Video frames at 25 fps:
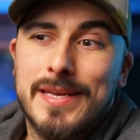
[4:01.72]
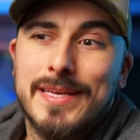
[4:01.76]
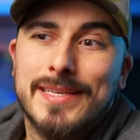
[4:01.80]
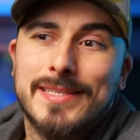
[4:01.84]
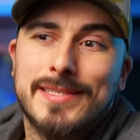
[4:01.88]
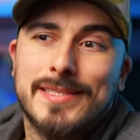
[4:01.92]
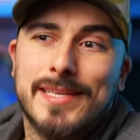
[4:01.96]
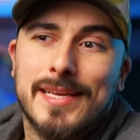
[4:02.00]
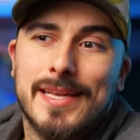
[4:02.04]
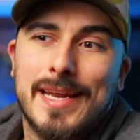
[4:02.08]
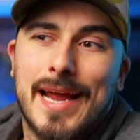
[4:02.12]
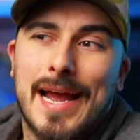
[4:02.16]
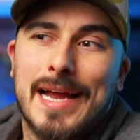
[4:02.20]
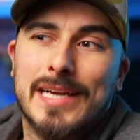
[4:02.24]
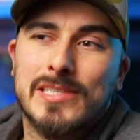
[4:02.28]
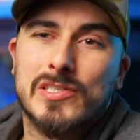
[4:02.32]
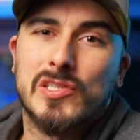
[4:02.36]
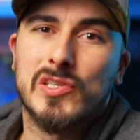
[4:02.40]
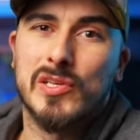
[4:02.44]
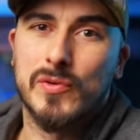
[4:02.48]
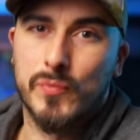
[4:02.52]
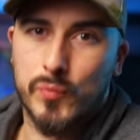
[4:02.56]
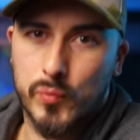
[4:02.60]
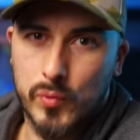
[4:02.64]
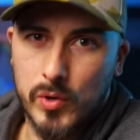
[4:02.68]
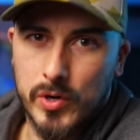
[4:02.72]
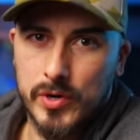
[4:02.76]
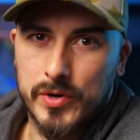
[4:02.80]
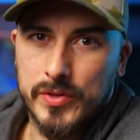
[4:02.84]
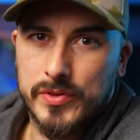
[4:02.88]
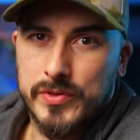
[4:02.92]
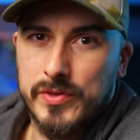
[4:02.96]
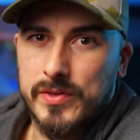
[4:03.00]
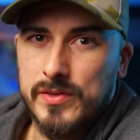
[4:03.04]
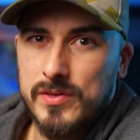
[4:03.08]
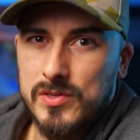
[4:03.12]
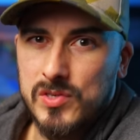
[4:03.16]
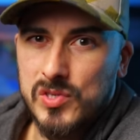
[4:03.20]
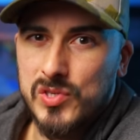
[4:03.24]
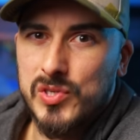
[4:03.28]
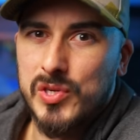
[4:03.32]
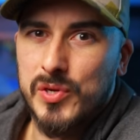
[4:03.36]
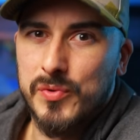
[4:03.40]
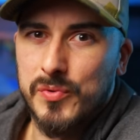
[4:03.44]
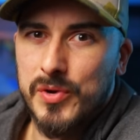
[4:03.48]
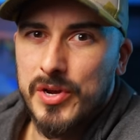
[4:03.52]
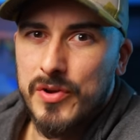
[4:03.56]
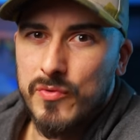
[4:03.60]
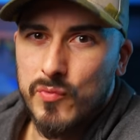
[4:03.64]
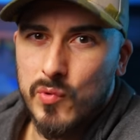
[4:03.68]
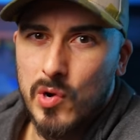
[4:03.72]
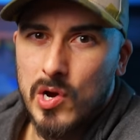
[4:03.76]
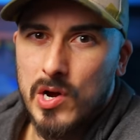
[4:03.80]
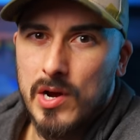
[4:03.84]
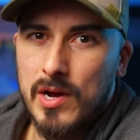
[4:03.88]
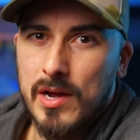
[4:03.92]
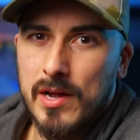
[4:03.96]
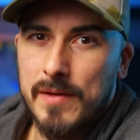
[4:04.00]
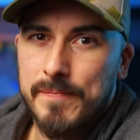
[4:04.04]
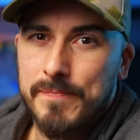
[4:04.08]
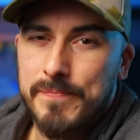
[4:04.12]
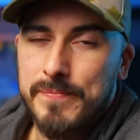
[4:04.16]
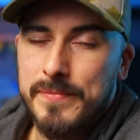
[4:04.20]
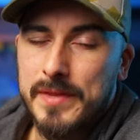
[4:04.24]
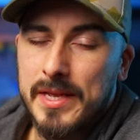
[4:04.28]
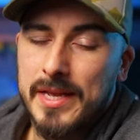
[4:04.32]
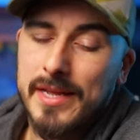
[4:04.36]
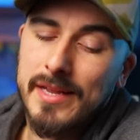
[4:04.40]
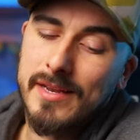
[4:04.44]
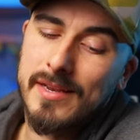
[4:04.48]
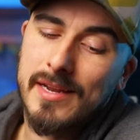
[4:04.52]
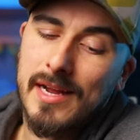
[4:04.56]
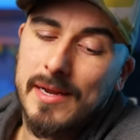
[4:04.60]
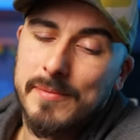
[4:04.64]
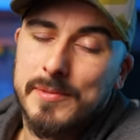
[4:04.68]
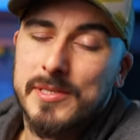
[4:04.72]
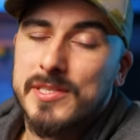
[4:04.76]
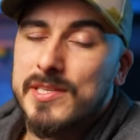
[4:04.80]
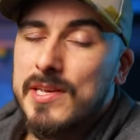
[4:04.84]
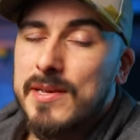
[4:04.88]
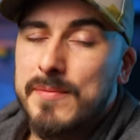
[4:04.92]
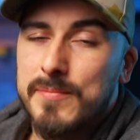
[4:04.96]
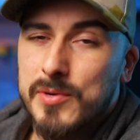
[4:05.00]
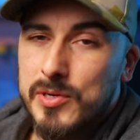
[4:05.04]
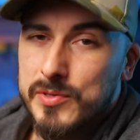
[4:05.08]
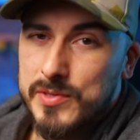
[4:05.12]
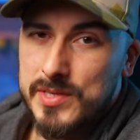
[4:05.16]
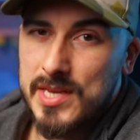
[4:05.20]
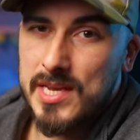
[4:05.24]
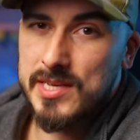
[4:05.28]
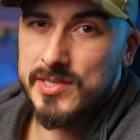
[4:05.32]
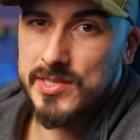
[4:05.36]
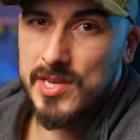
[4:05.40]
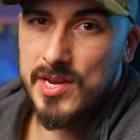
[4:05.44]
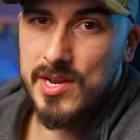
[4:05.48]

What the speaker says: is it actually worth to shoot in RAW? And I'm gonna say both yes